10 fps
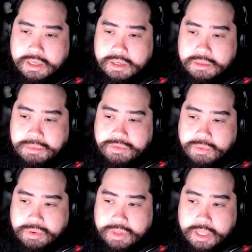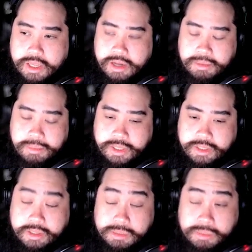before the anime
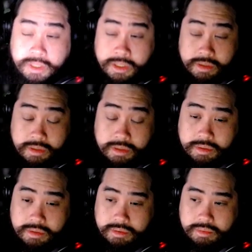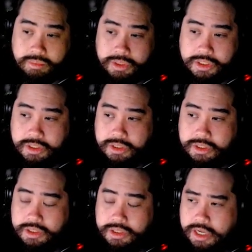does release, which
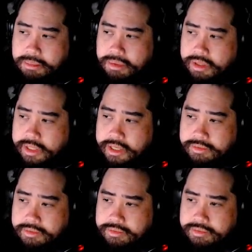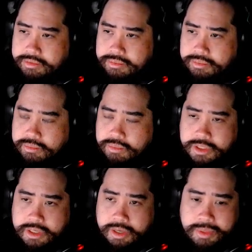is, I believe, what
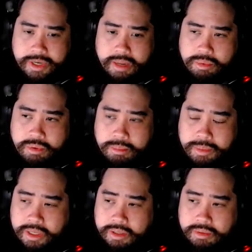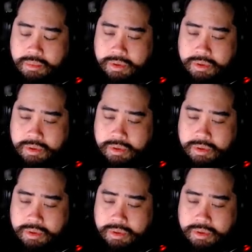did I read, April or May? One of